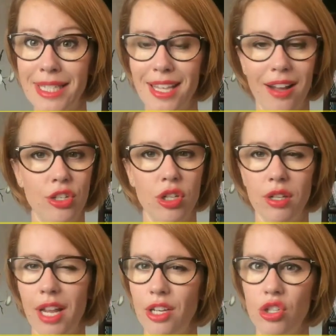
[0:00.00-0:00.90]
as such,
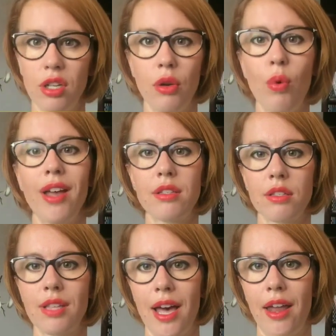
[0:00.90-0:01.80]
the nature, the way
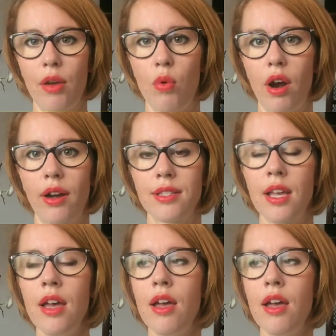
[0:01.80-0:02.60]
society works,